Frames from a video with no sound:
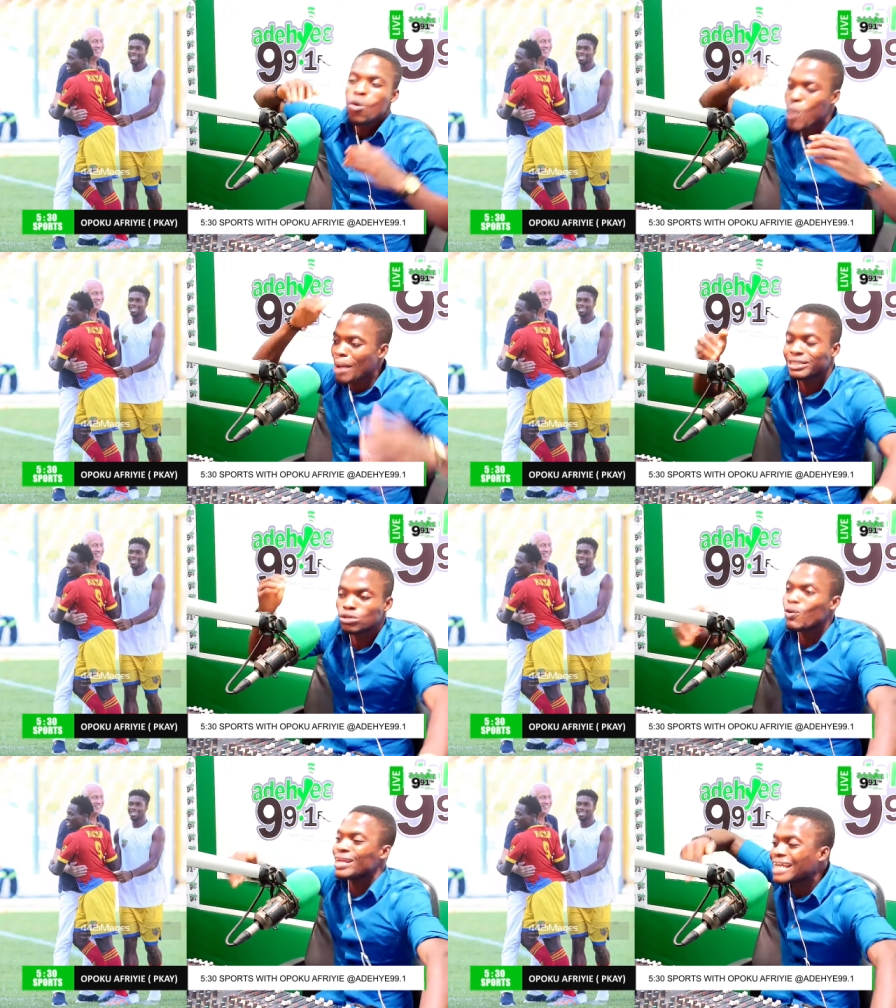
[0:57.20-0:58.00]
What, Miss,
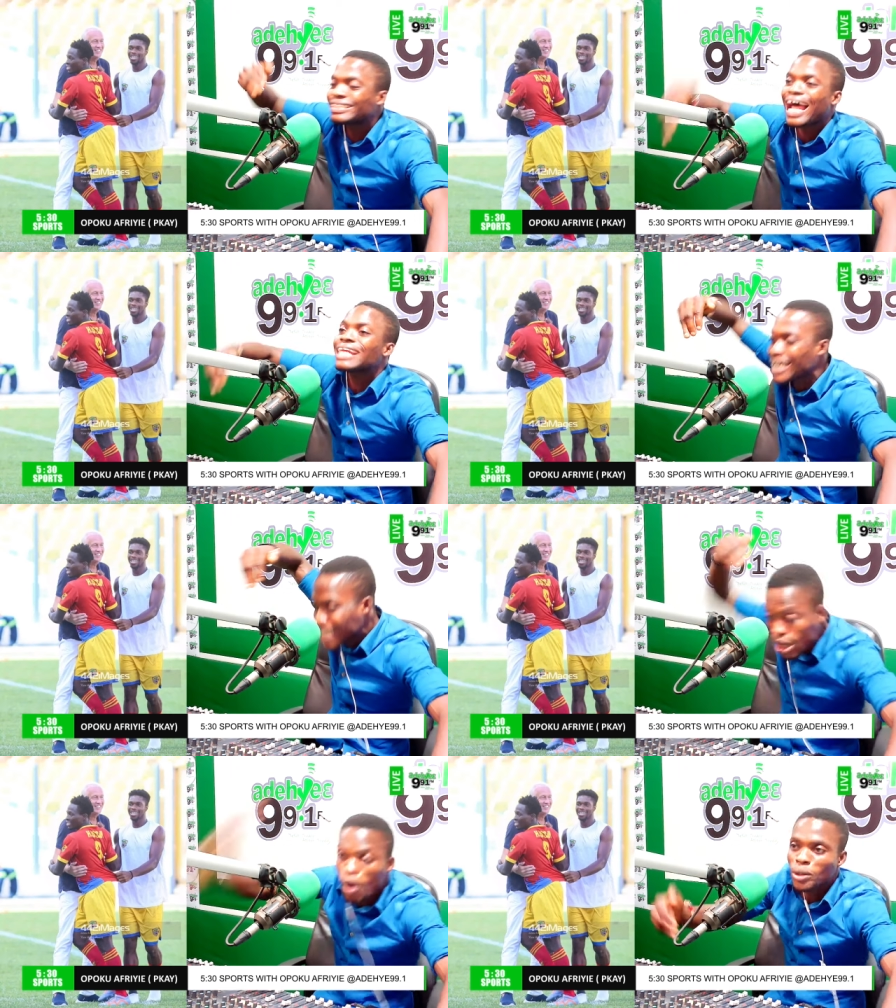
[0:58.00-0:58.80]
when you're that
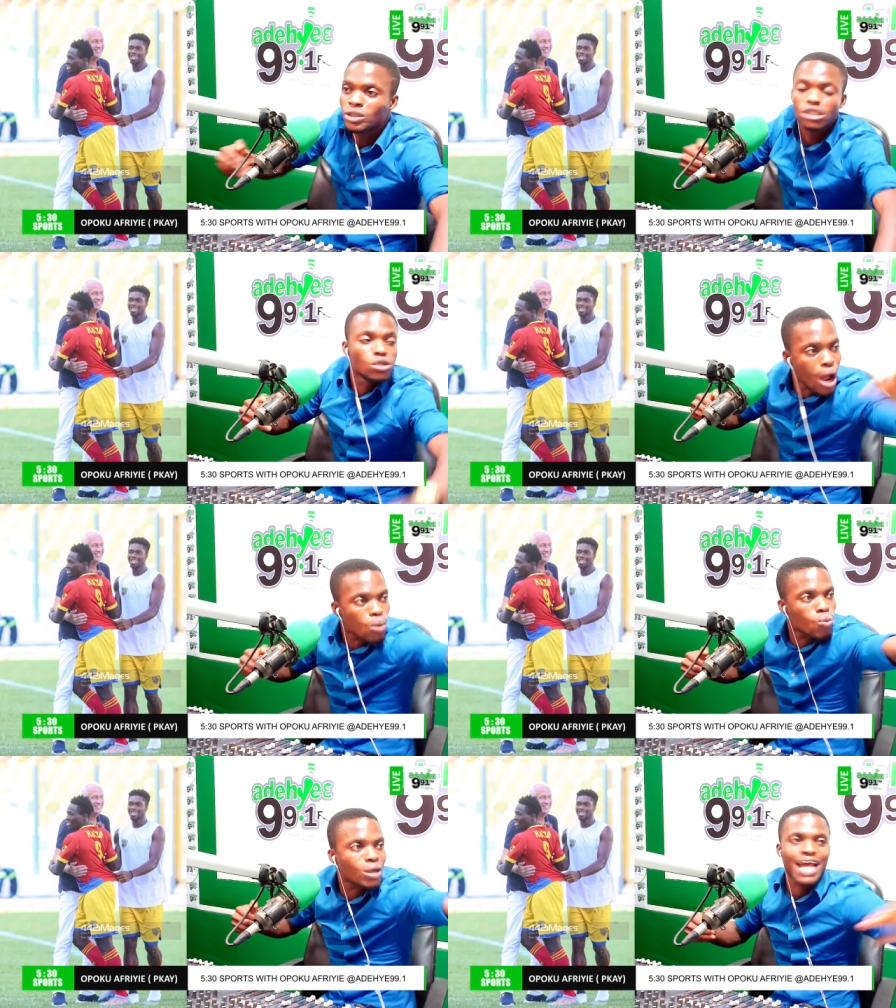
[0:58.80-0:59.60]
clear opportunity, go
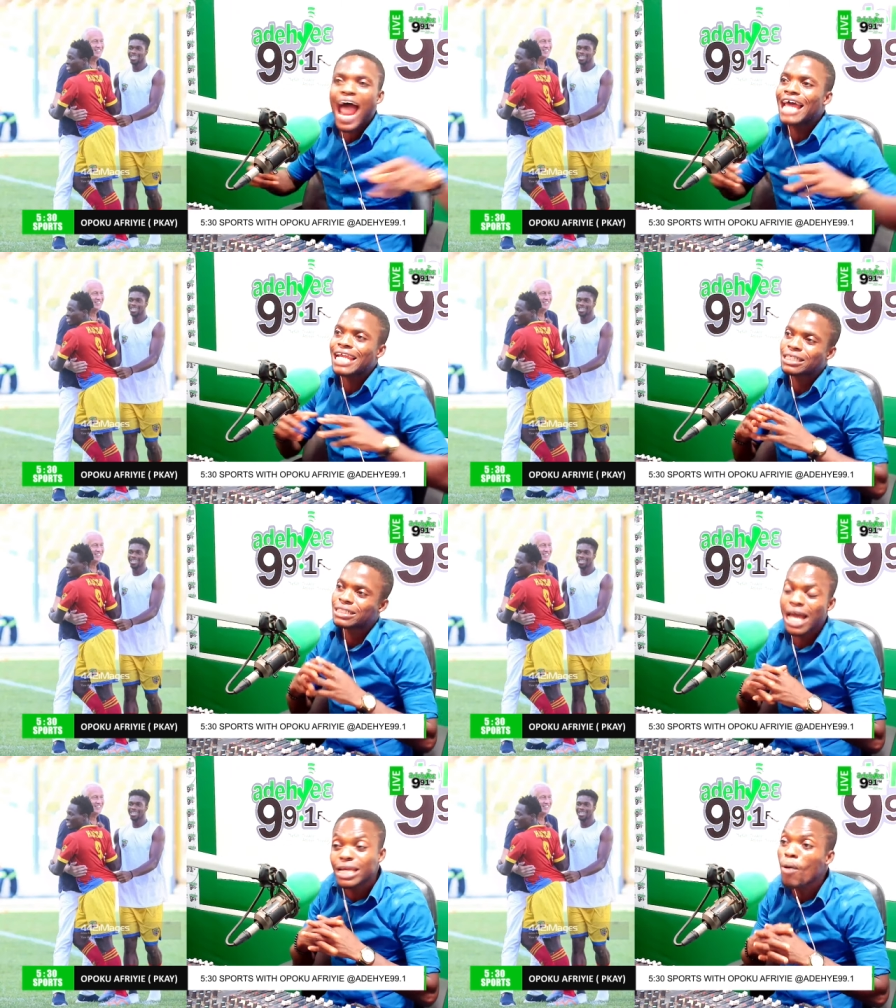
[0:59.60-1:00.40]
and watch the highlight.
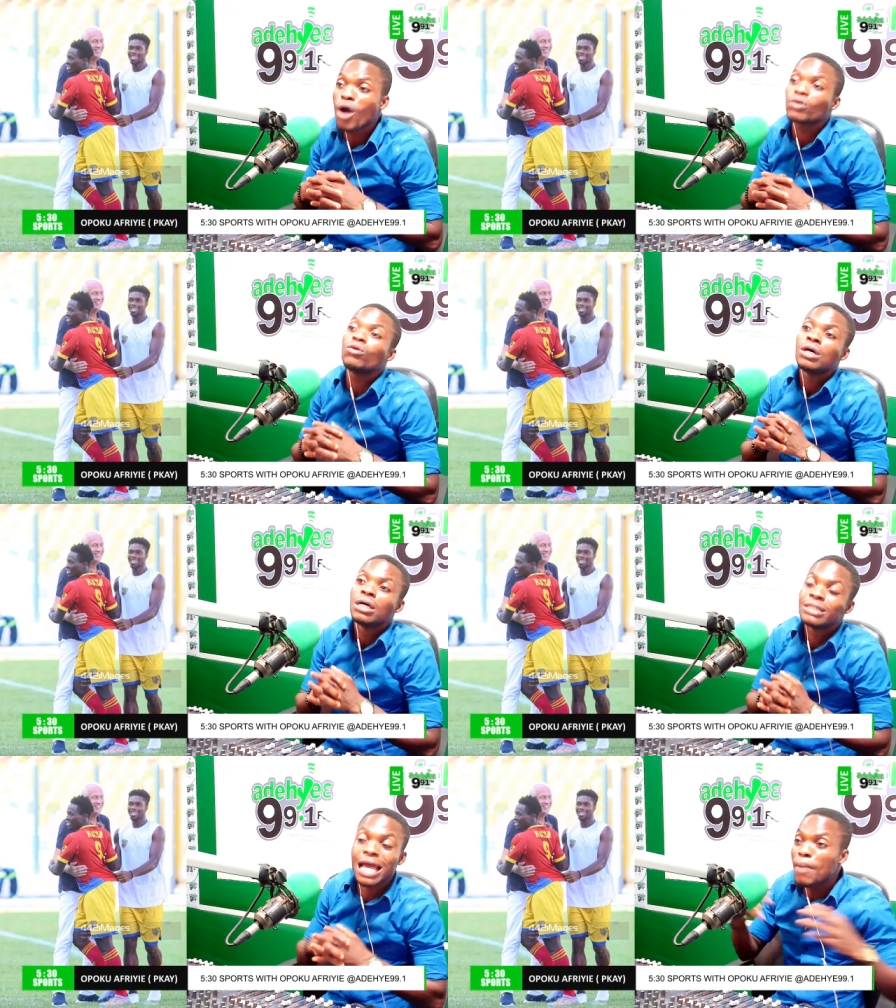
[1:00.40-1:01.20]
Yeah, you're born, yeah,